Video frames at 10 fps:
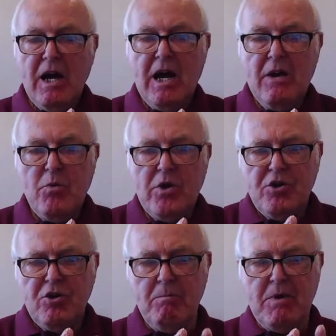And we
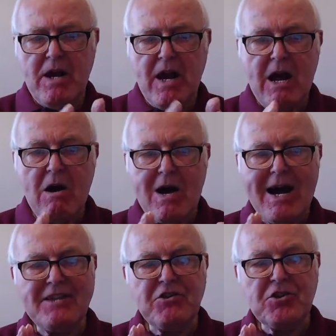should be now
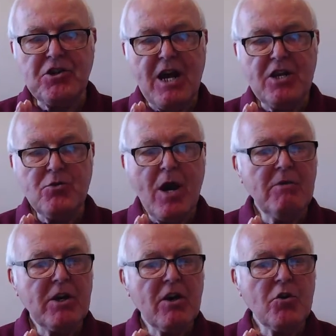at the stage where
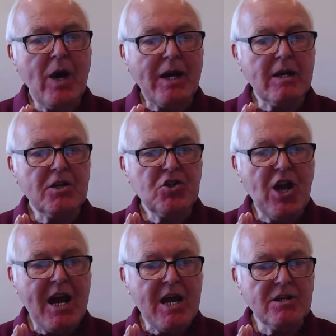we can quickly
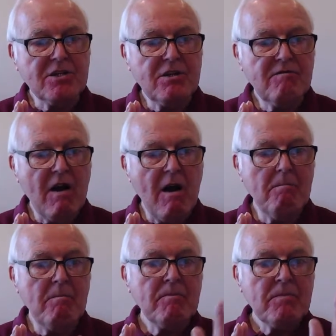change
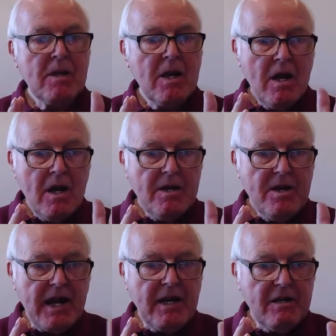from
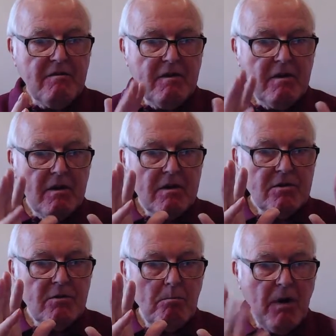negative
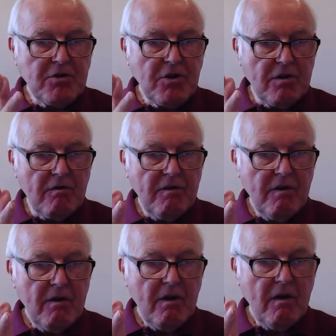to positive,
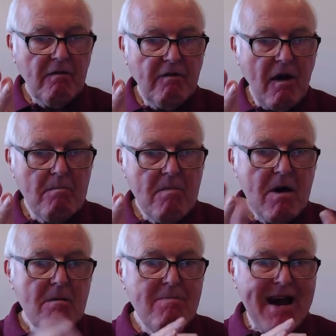from
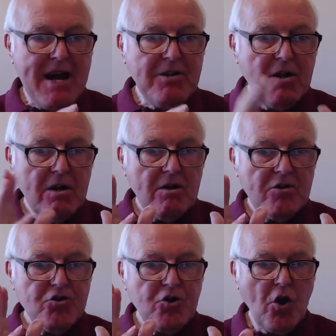bad
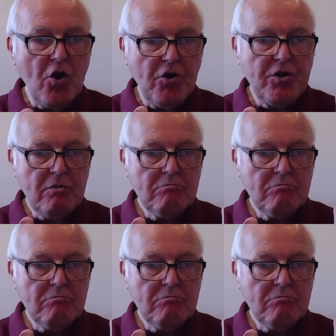to good.